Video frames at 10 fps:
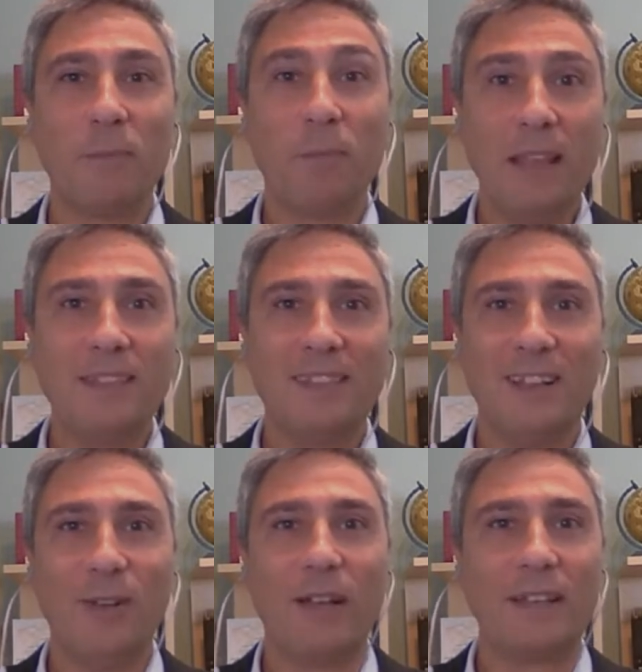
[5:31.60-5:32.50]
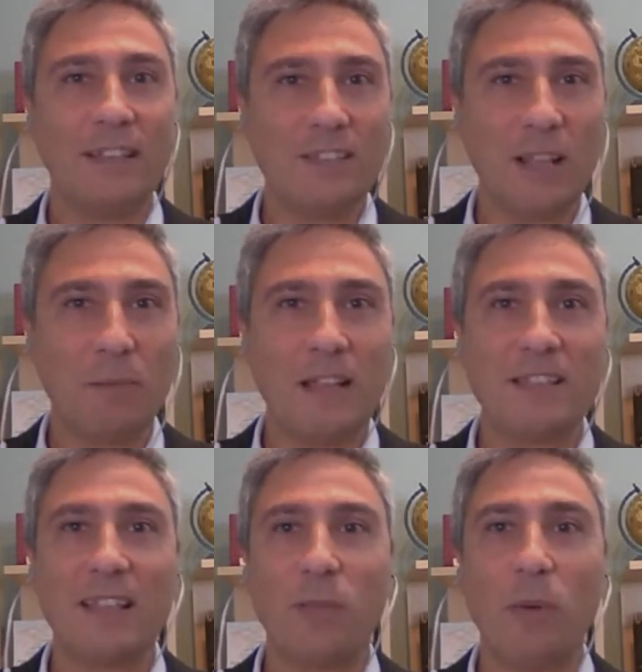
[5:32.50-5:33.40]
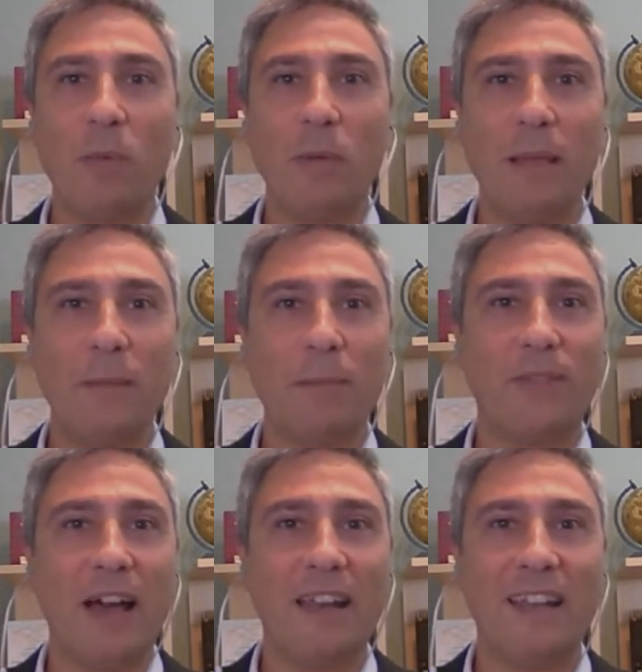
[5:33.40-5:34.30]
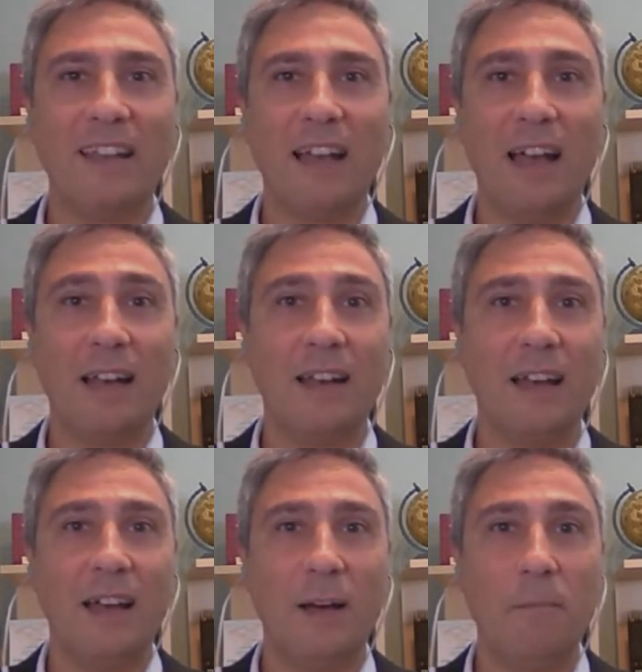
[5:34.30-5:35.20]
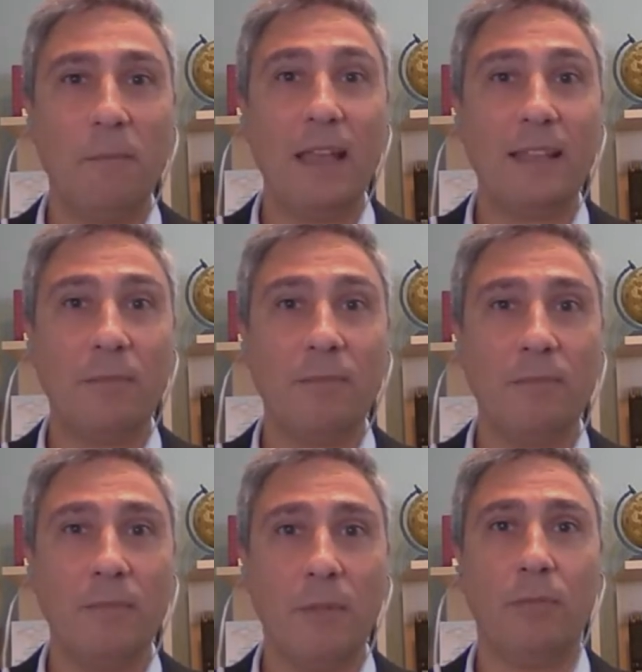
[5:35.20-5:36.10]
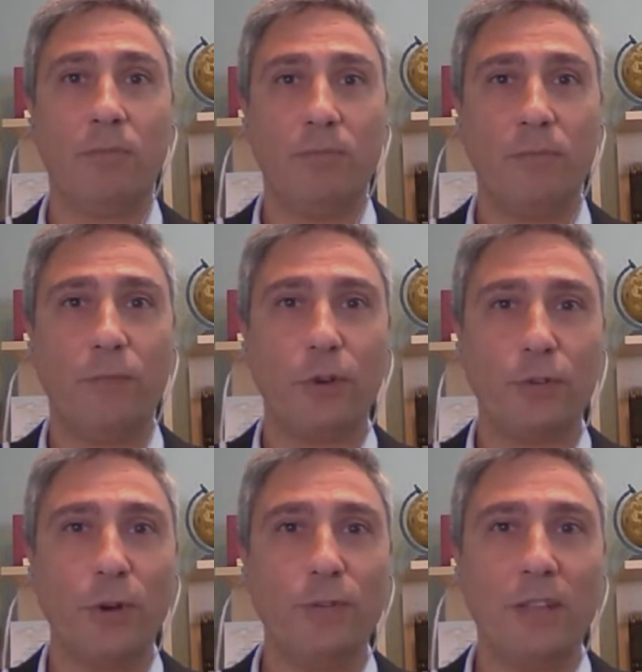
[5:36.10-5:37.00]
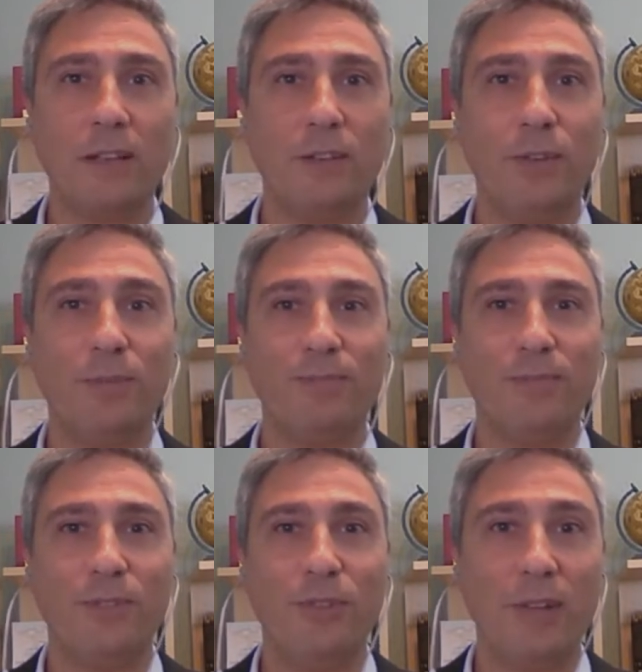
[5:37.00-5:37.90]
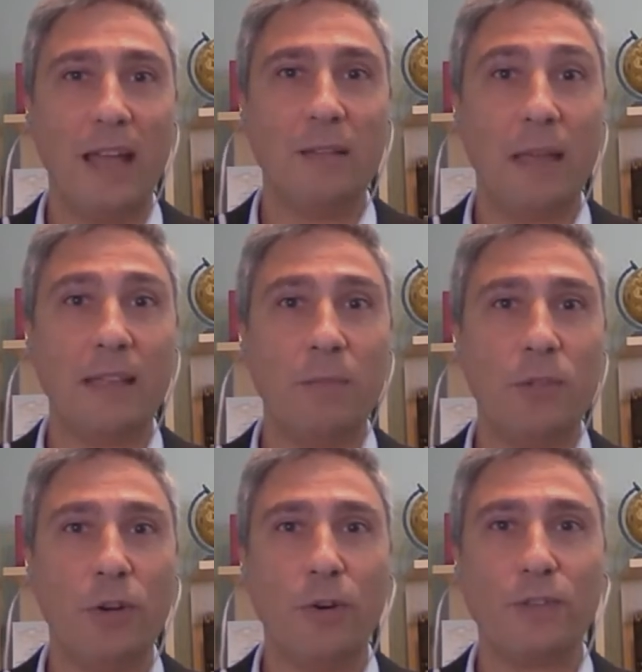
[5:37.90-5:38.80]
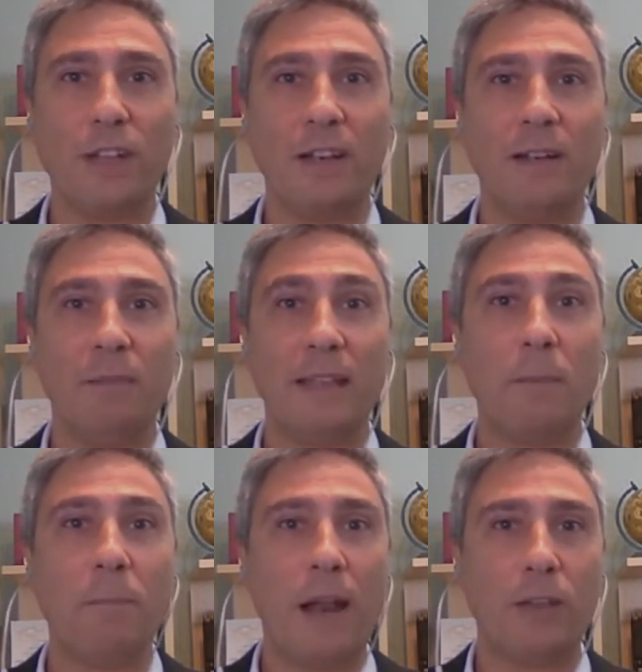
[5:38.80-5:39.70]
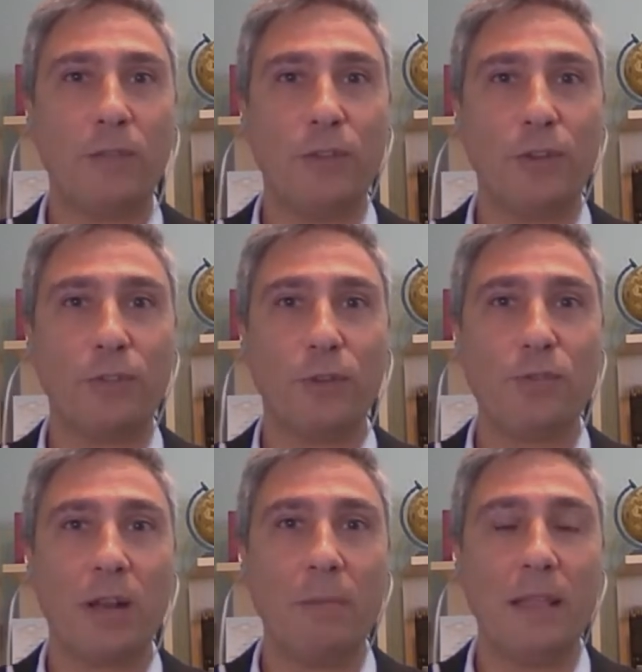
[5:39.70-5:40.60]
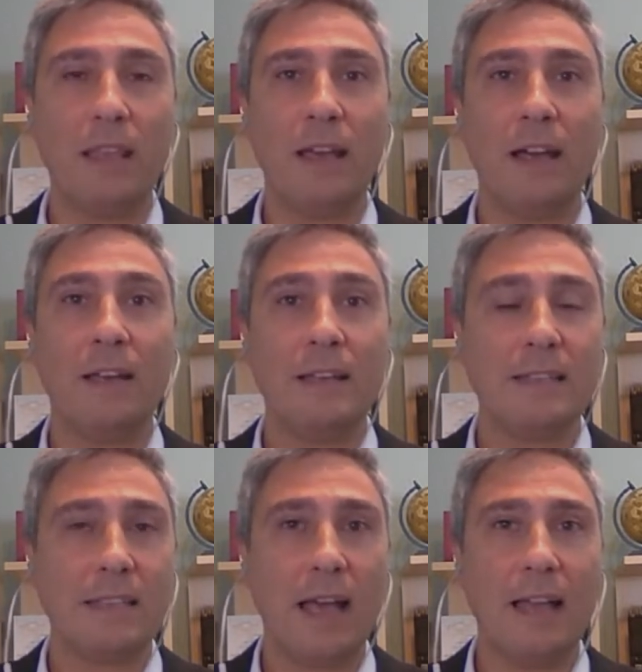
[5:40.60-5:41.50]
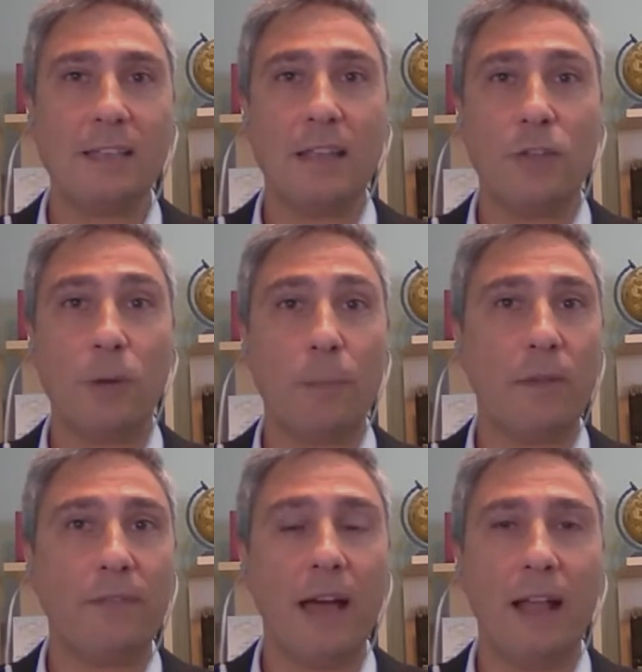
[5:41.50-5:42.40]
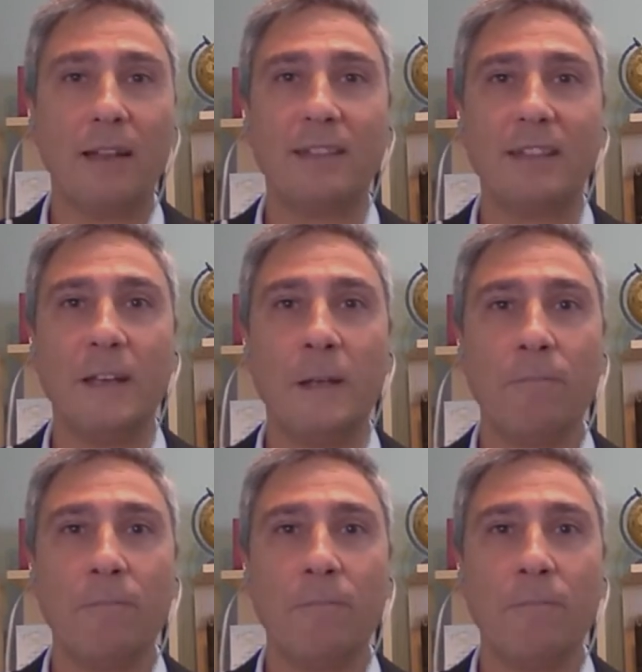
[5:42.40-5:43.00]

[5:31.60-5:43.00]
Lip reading: please look at the digital badges that we will be providing and make them, for those that you get, make them yours and make them part of your social media sites and your profiles.